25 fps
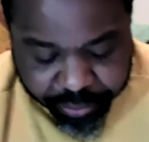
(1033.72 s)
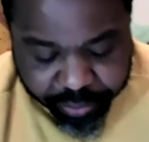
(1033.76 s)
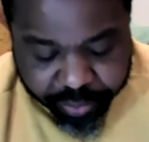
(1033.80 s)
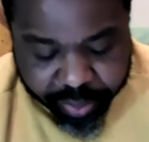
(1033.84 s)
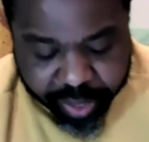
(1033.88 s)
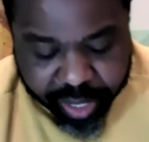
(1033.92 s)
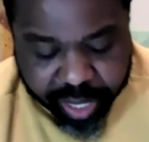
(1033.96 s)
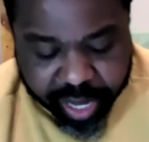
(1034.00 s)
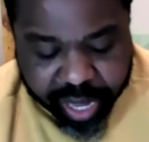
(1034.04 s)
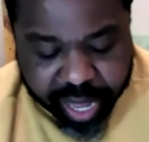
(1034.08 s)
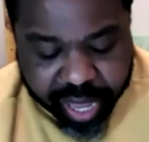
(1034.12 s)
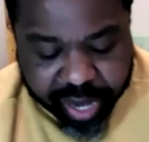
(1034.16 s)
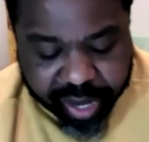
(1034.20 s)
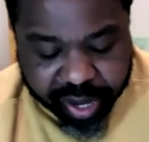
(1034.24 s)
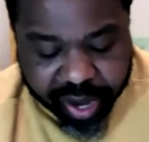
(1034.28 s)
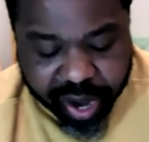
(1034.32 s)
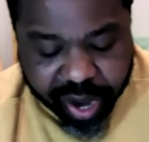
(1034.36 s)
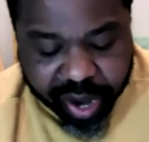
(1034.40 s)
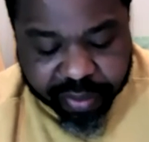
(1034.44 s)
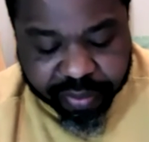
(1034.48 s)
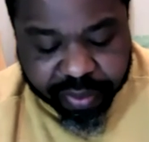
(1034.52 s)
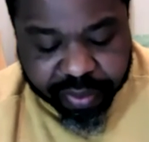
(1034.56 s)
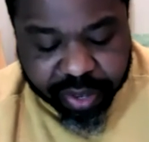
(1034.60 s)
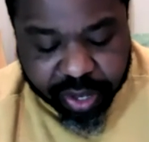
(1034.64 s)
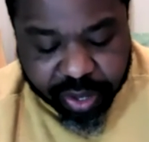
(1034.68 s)
He had a lot
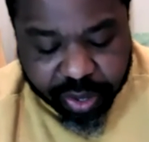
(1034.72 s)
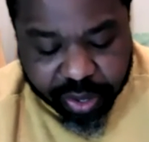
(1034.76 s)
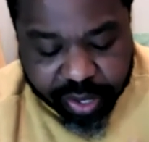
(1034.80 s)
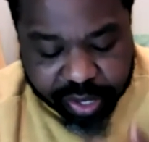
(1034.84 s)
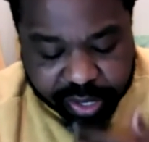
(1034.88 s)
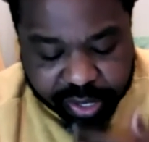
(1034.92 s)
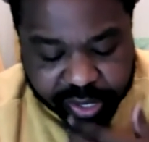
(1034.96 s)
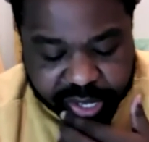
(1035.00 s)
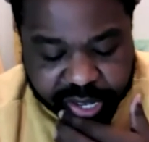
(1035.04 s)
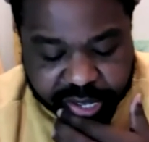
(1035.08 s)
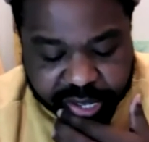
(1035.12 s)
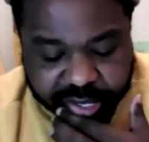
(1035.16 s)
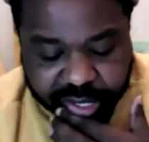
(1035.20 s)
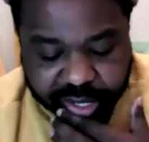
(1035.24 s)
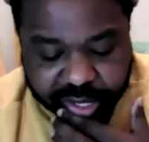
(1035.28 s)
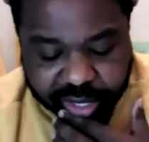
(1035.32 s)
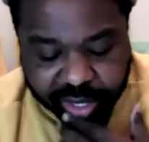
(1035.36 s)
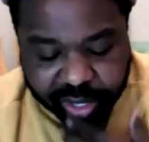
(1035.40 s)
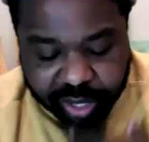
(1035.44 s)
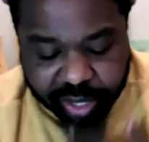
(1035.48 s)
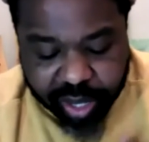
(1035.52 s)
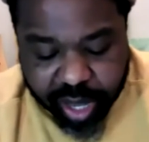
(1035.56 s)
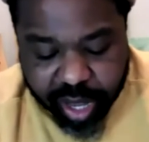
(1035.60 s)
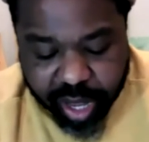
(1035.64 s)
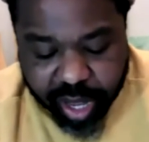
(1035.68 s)
of video cassettes